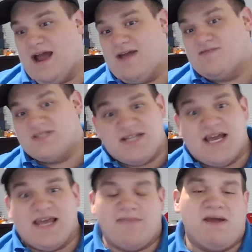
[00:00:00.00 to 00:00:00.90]
I will
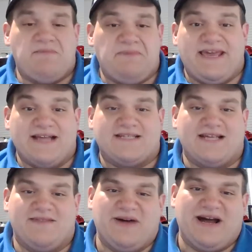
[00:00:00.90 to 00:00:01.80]
say they might be guests
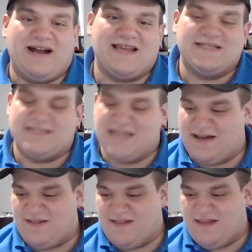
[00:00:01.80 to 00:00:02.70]
on the podcast
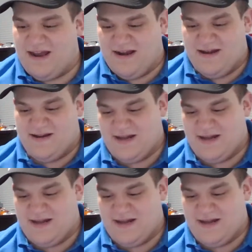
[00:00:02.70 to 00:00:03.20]
down the line.